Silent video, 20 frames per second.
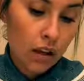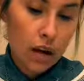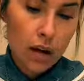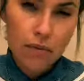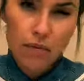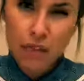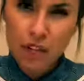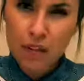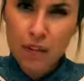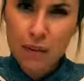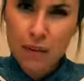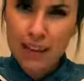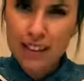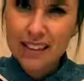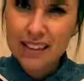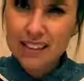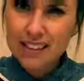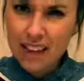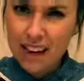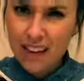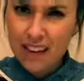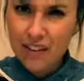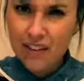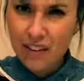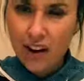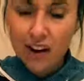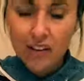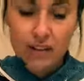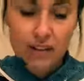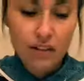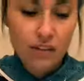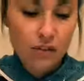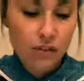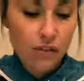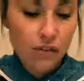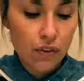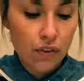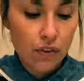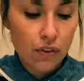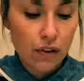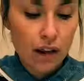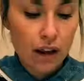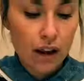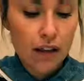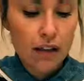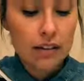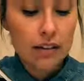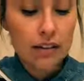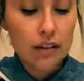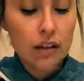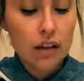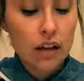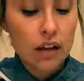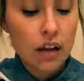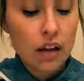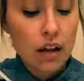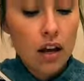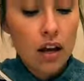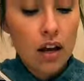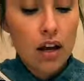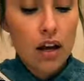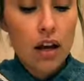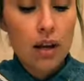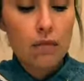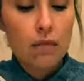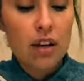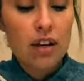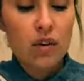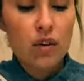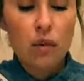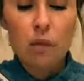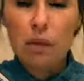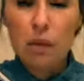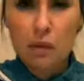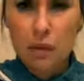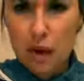I'm trying to make this kind of fast for you guys. And normally